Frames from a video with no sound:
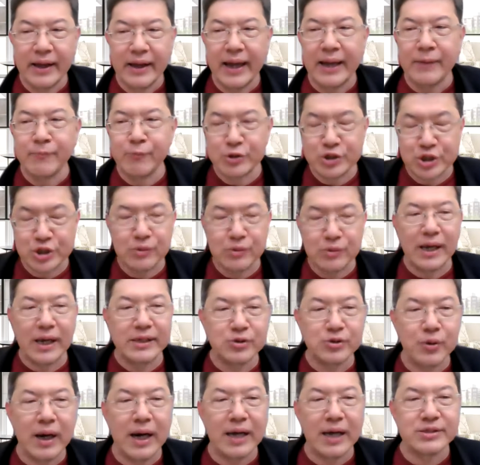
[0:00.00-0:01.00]
And would you
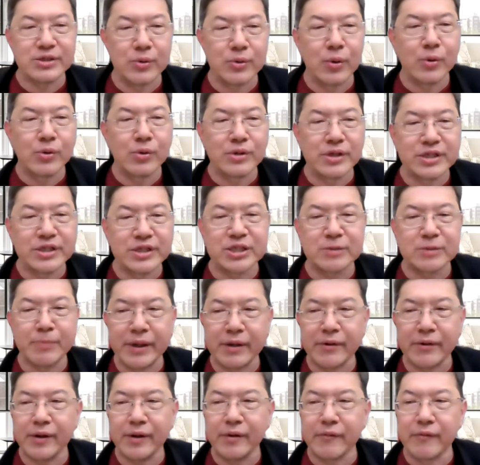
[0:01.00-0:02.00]
like to ask the Holy
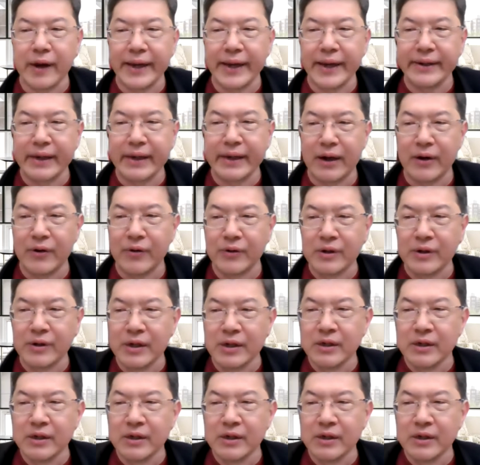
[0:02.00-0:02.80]
Spirit right now?